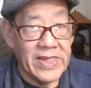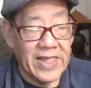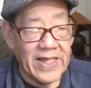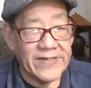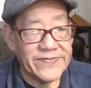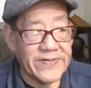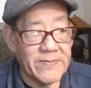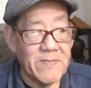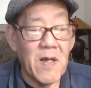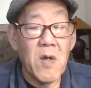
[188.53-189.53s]
ask
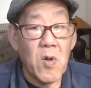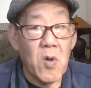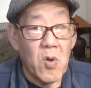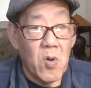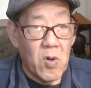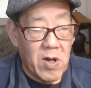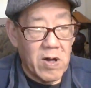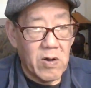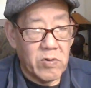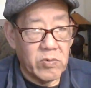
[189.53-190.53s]
them
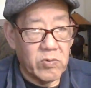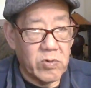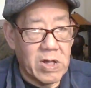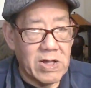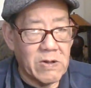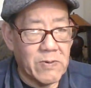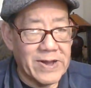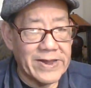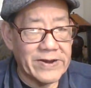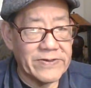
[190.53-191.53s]
uh,
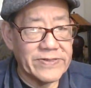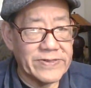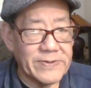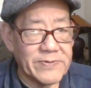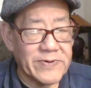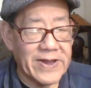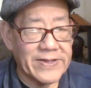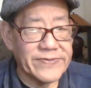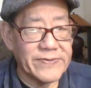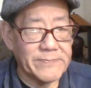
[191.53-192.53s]
why are the
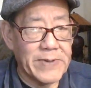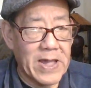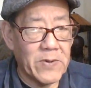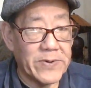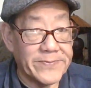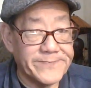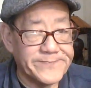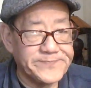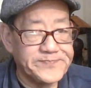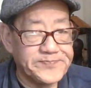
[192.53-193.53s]
Democrats in power.
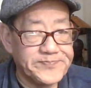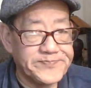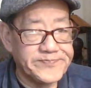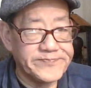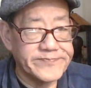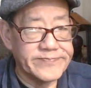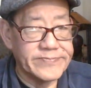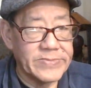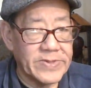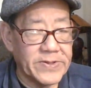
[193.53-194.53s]

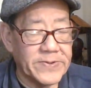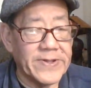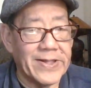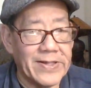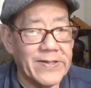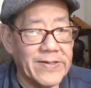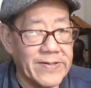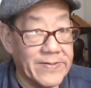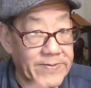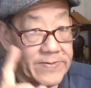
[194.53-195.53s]
All right?
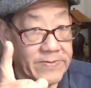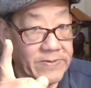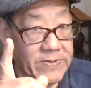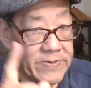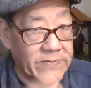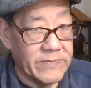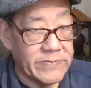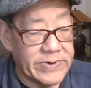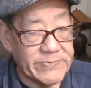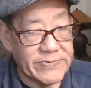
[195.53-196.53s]

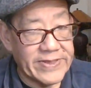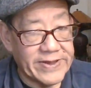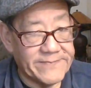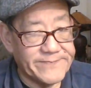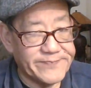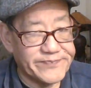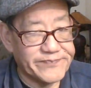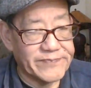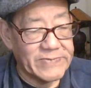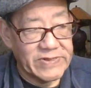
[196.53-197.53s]
Remember that
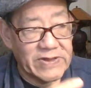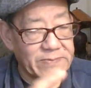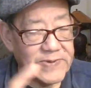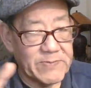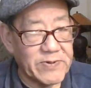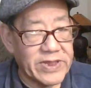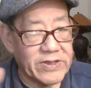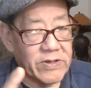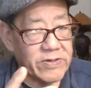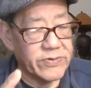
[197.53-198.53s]
a lot of people
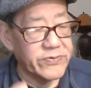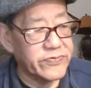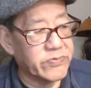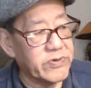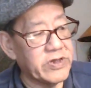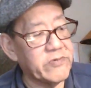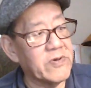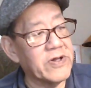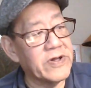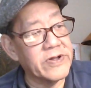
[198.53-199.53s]
get all those three
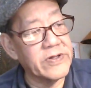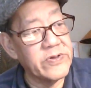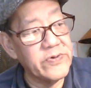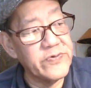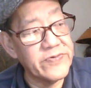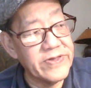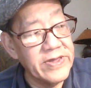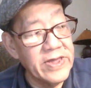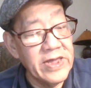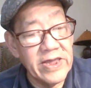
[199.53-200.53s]
wrong. And usually
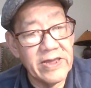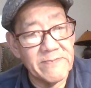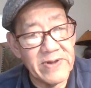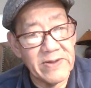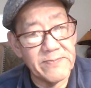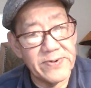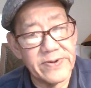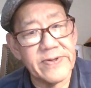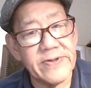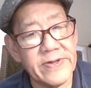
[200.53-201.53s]
in my book,